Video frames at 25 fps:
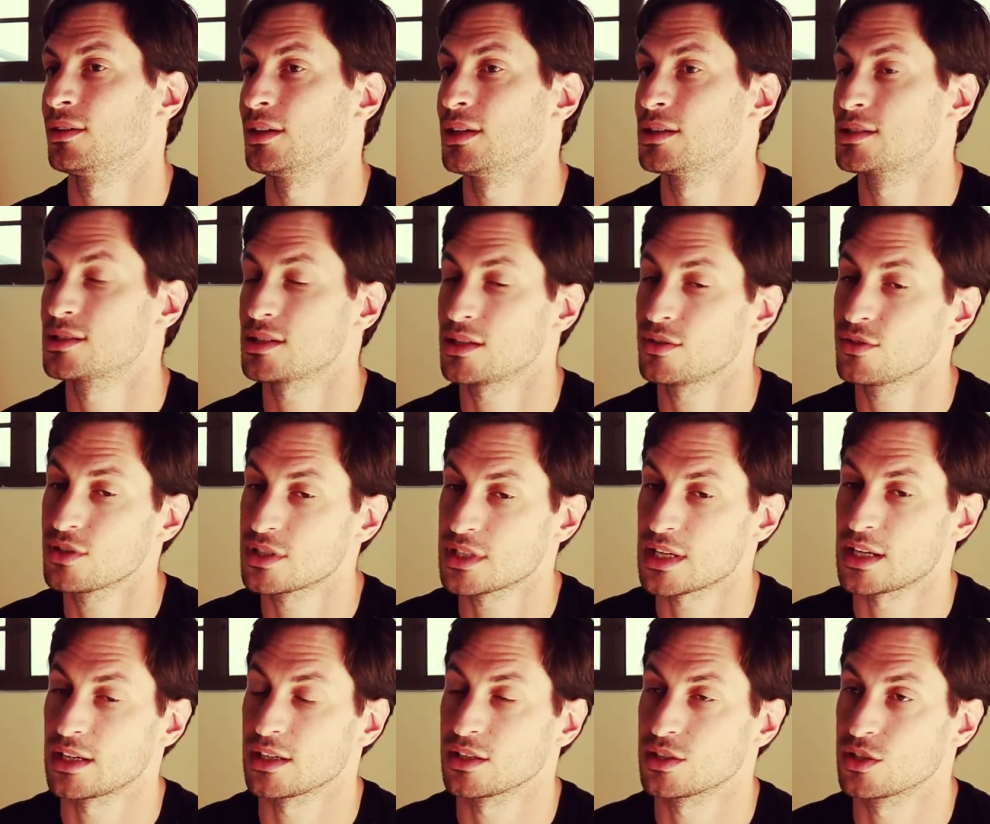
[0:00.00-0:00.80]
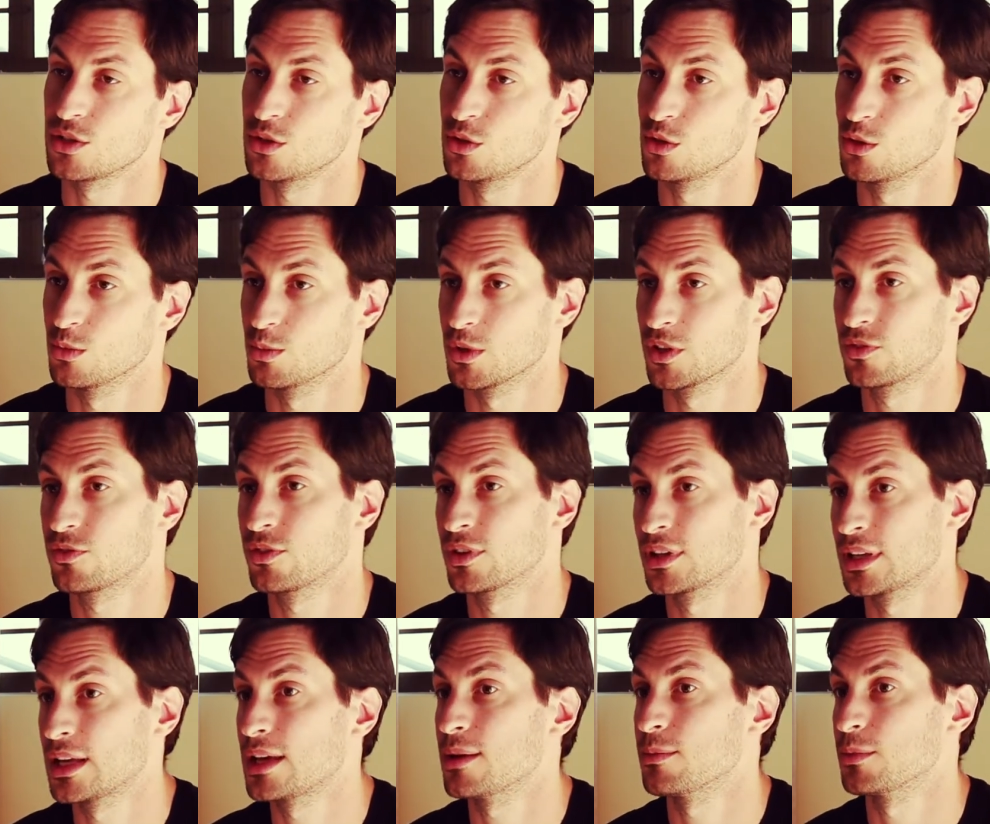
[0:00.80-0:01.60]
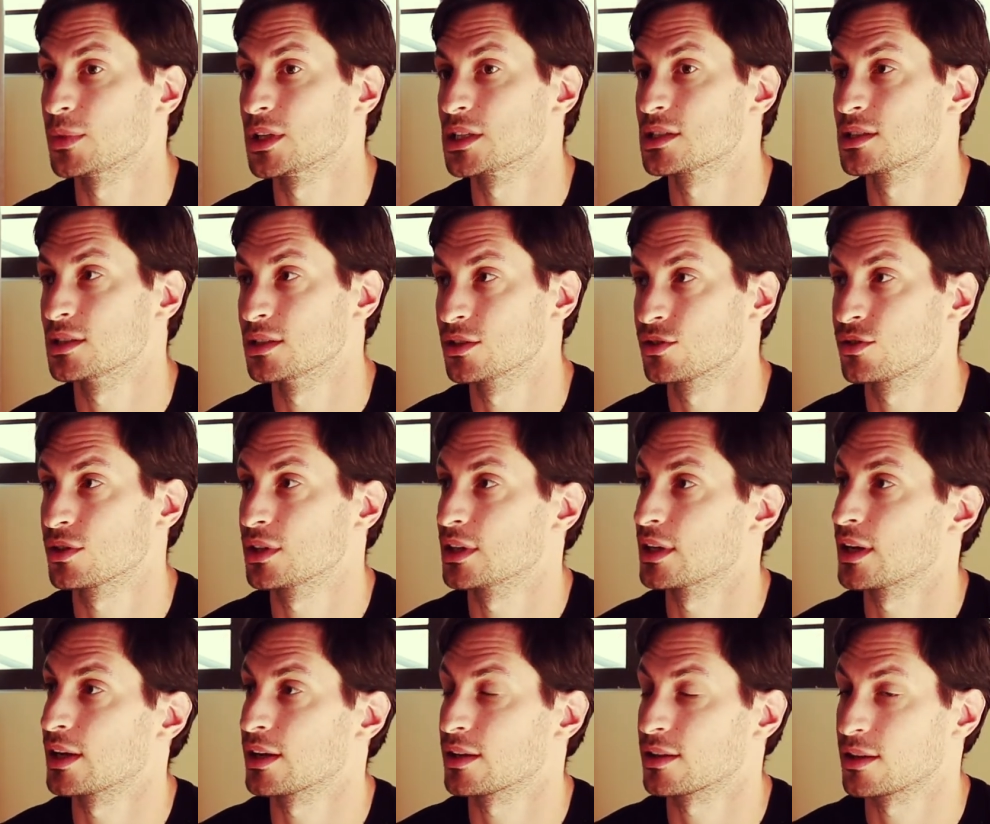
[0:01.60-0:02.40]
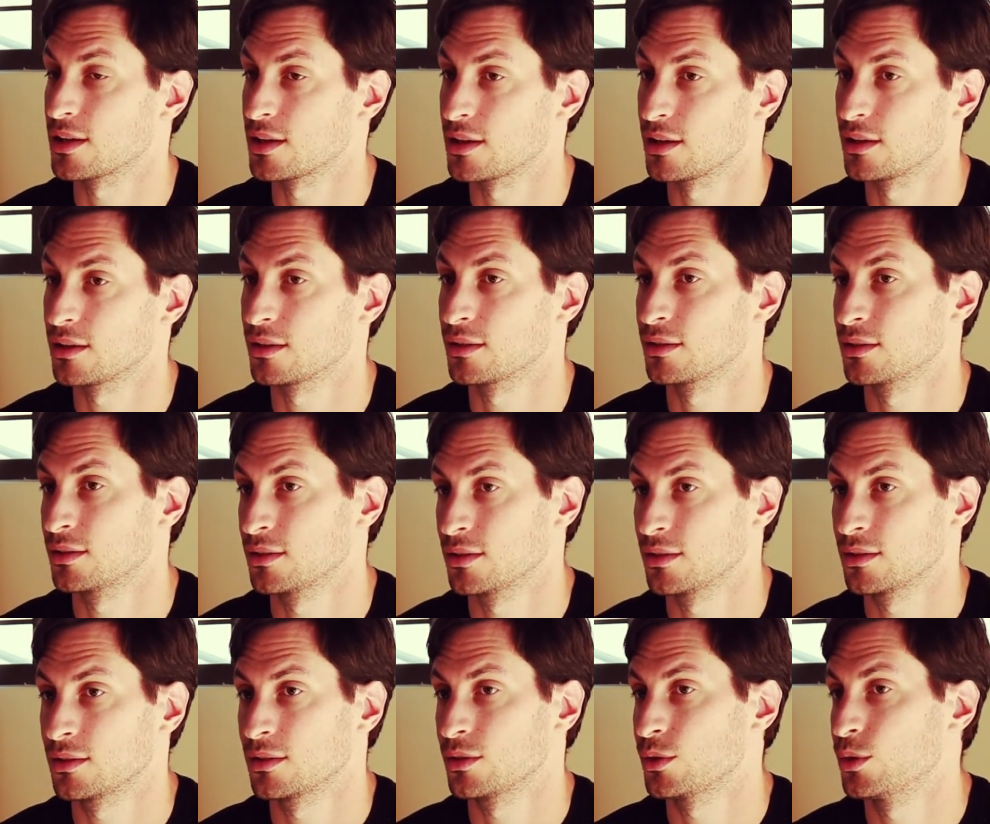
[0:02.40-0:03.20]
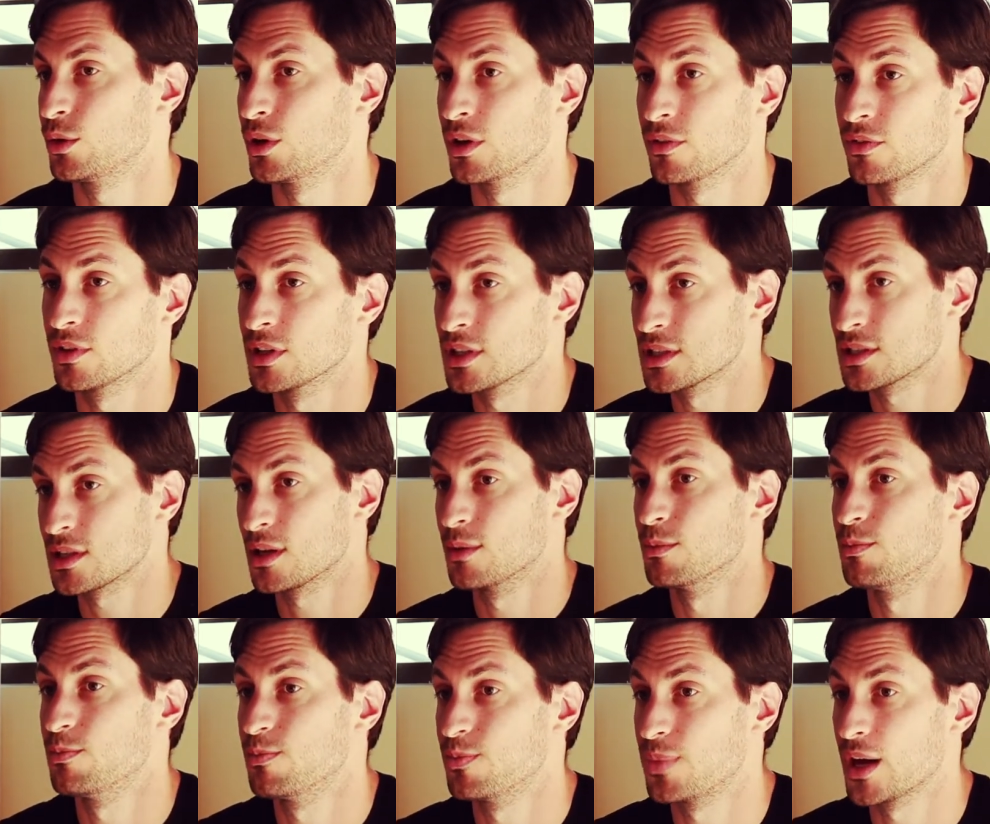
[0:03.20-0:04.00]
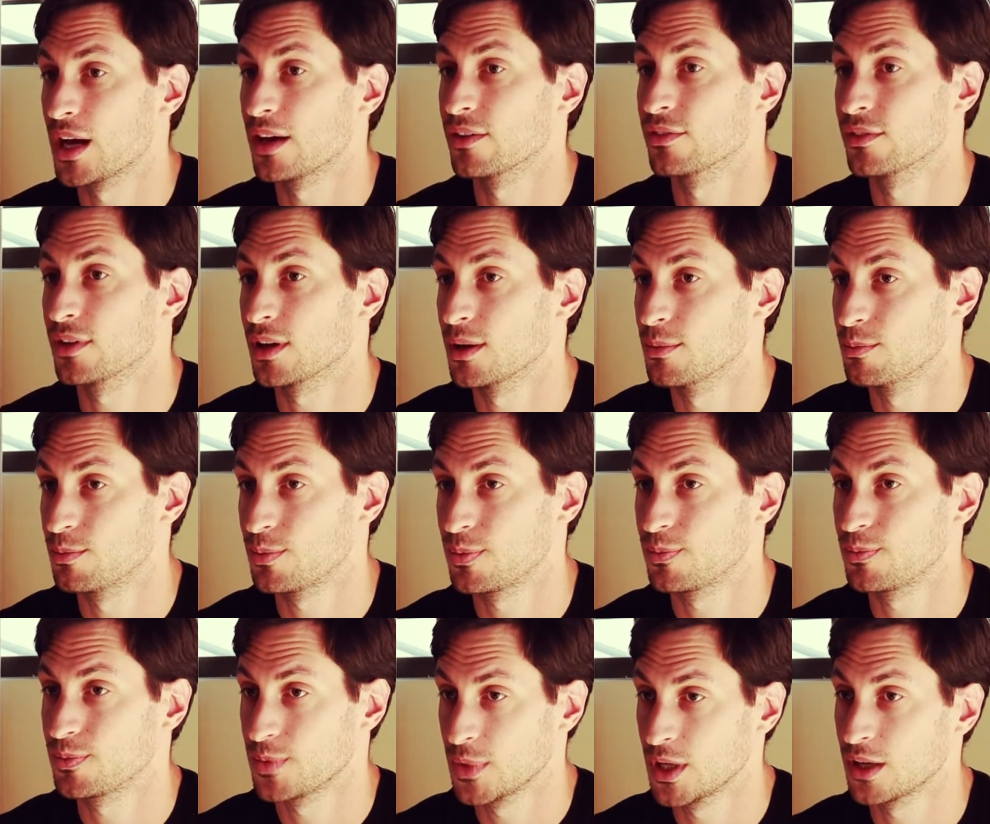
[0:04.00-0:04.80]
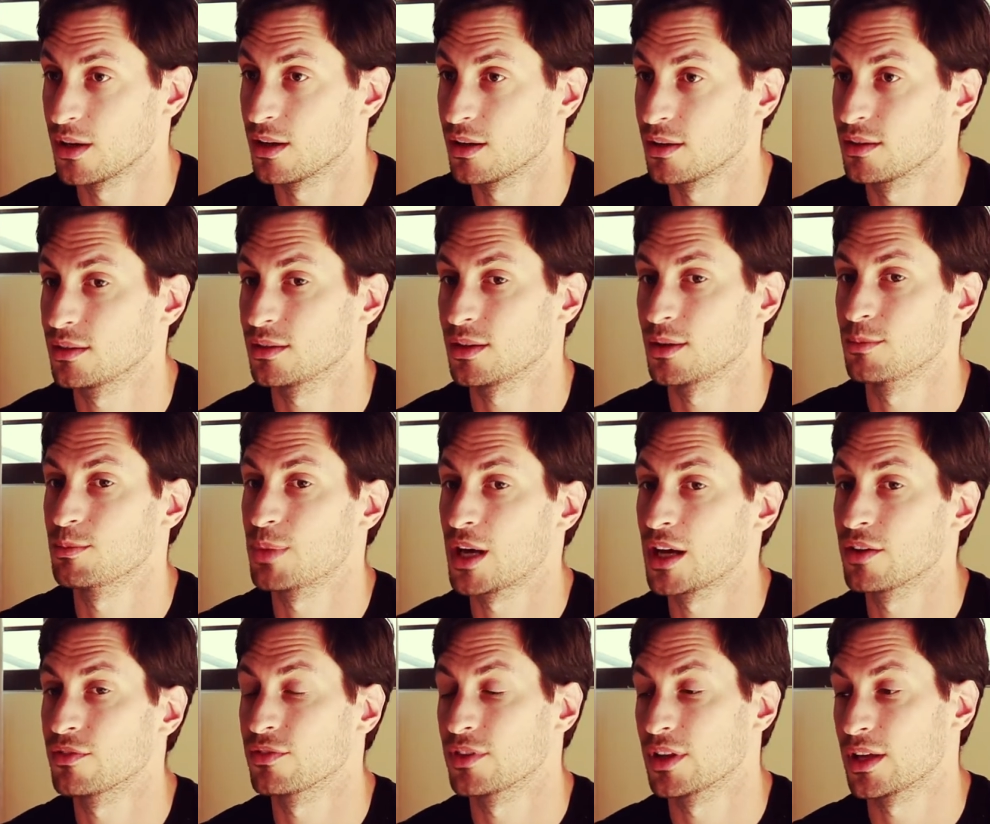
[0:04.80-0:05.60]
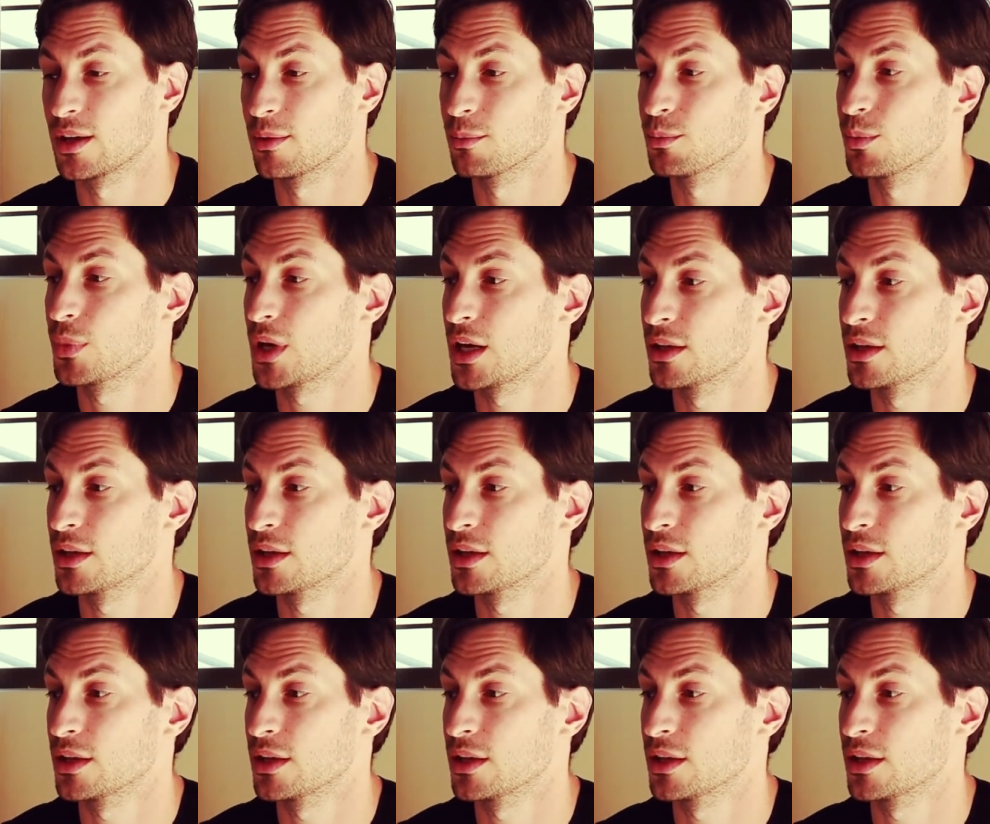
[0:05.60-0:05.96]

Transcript: It's irritating to you, but for them, it's literally like their, their, their job above, depends ab on it. Yeah, above yeah. them.